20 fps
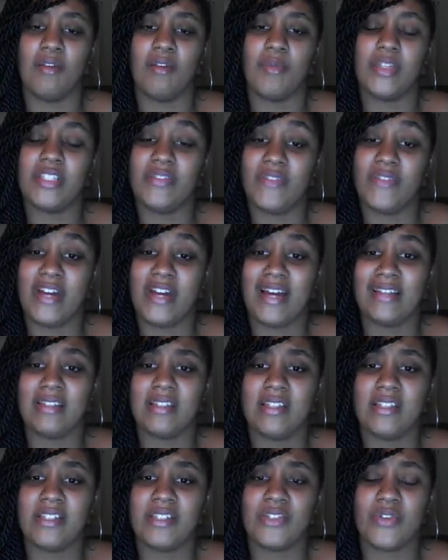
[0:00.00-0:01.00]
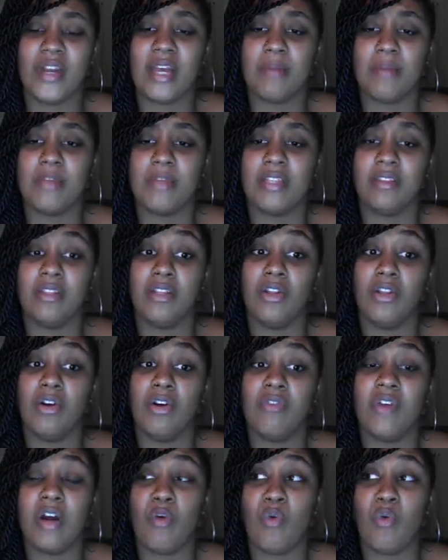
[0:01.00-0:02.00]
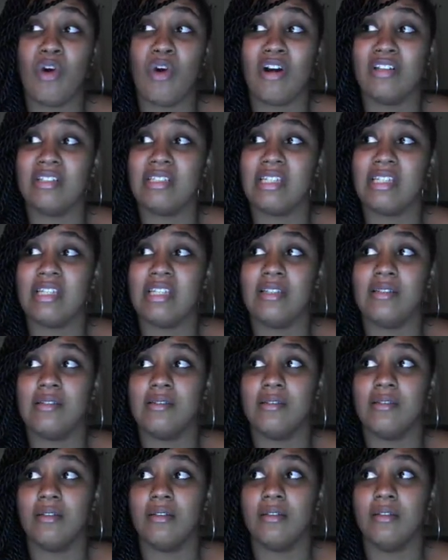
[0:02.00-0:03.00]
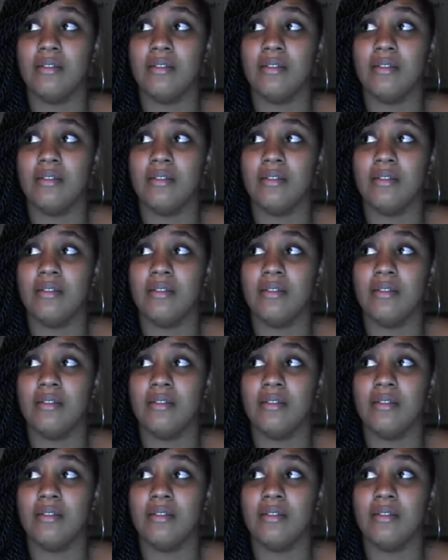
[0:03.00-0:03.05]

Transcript: But if I had to describe it, the love I want is